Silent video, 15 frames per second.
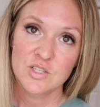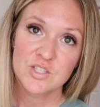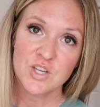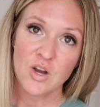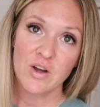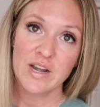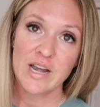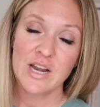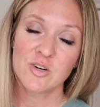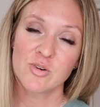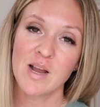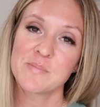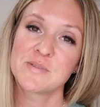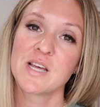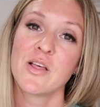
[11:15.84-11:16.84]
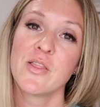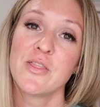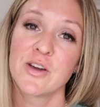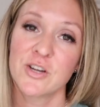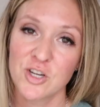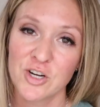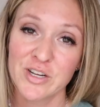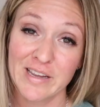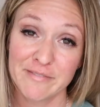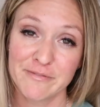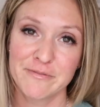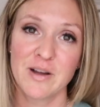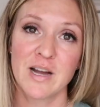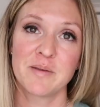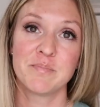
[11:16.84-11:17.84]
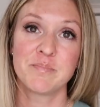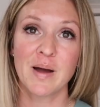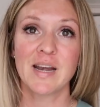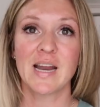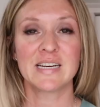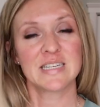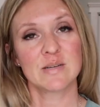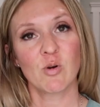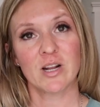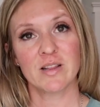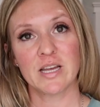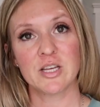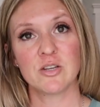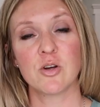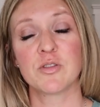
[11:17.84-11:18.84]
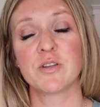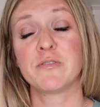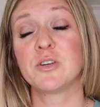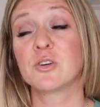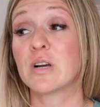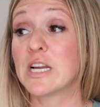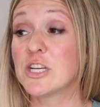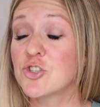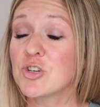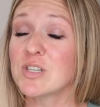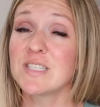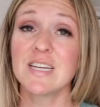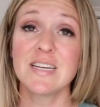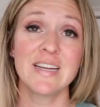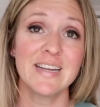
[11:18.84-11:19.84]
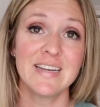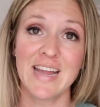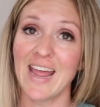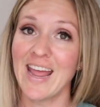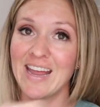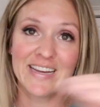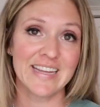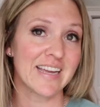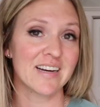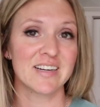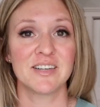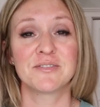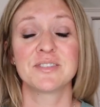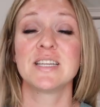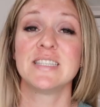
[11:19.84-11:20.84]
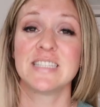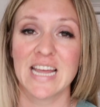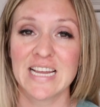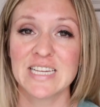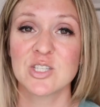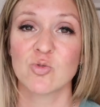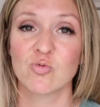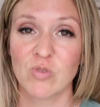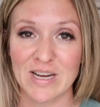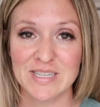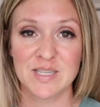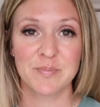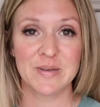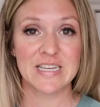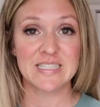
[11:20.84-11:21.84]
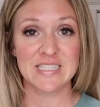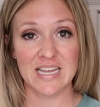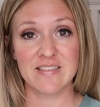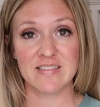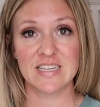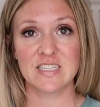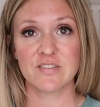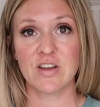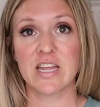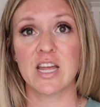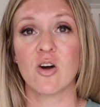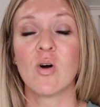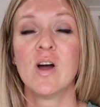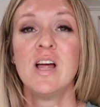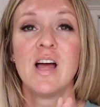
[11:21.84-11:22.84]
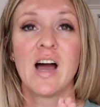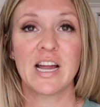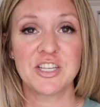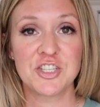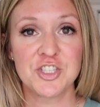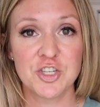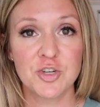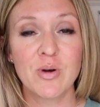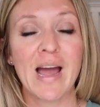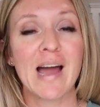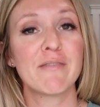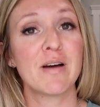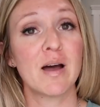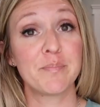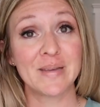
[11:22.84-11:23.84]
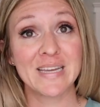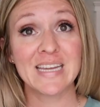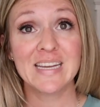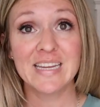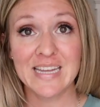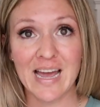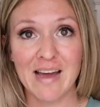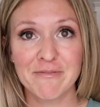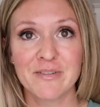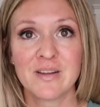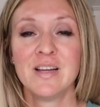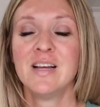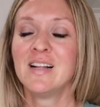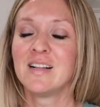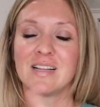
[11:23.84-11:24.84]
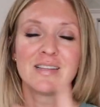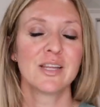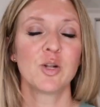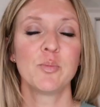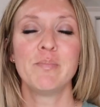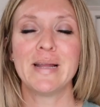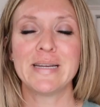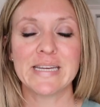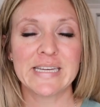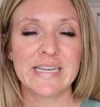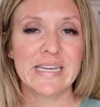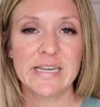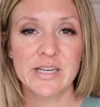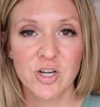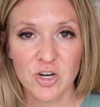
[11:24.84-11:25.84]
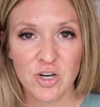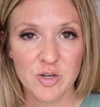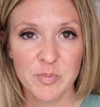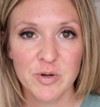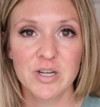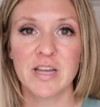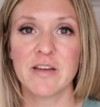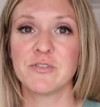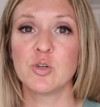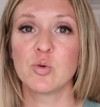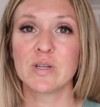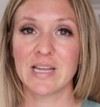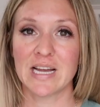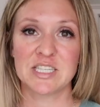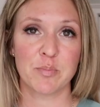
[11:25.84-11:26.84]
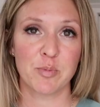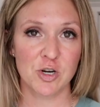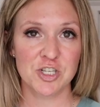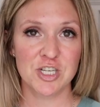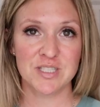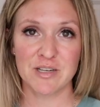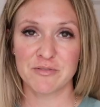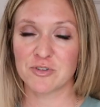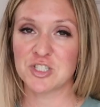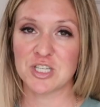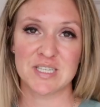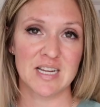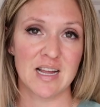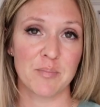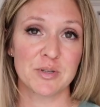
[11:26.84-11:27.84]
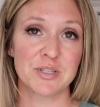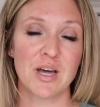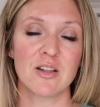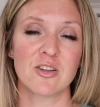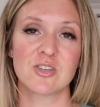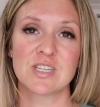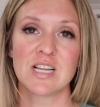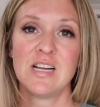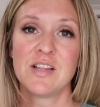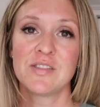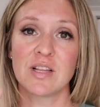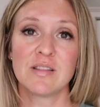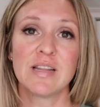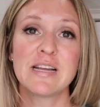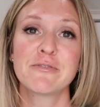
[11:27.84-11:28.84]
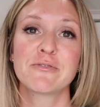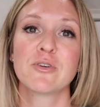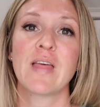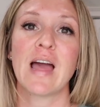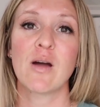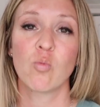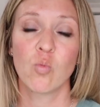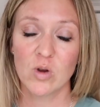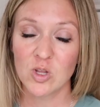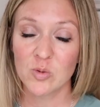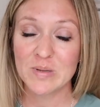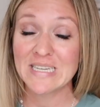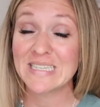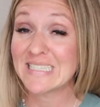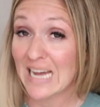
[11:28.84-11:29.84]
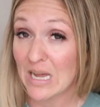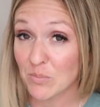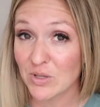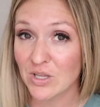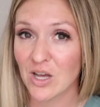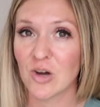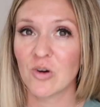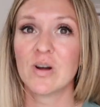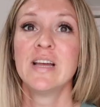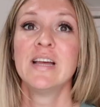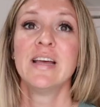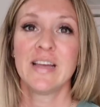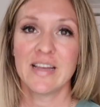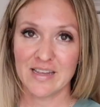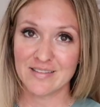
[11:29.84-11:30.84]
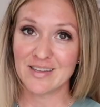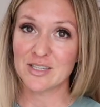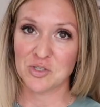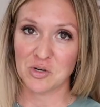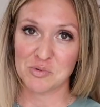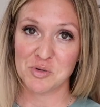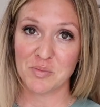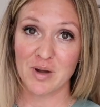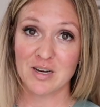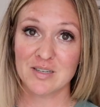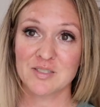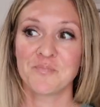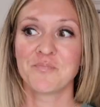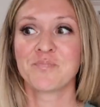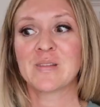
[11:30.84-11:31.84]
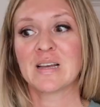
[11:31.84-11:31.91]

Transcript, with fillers: Sorry to interrupt the cooking fun, but I did wanna let you know that if you're interested in any of today's recipes in this video, I do have a PDF a little mini e-cookbook if you would like to purchase it for just a couple dollars. The link for that will be down below in the description box.